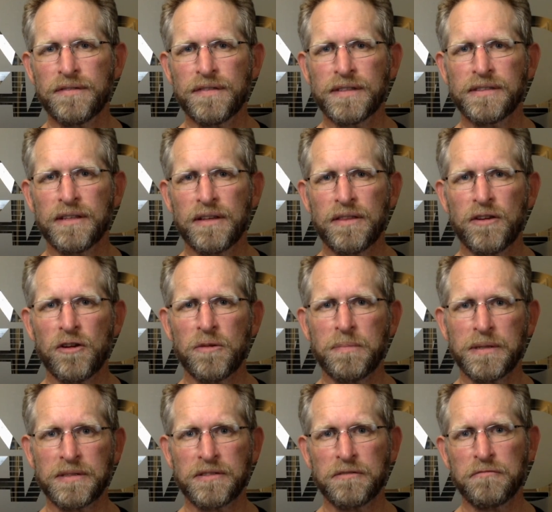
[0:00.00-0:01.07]

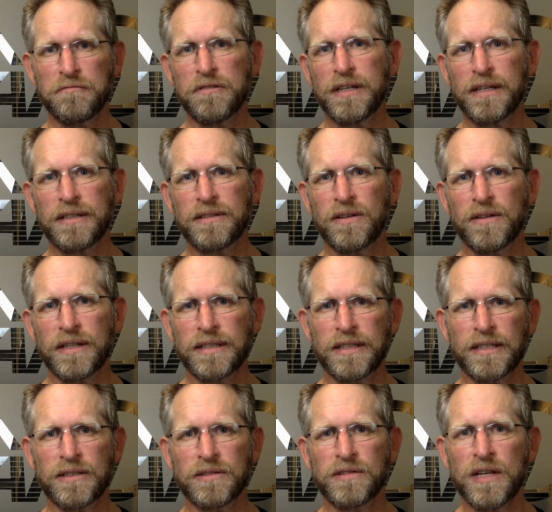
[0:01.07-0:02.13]
physiotherapist to really
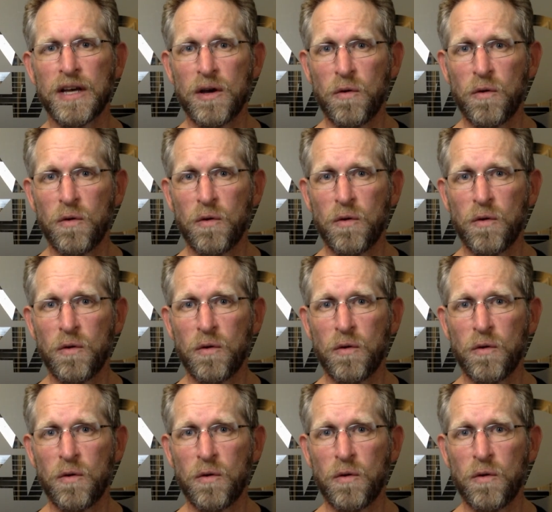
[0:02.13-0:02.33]
diagnose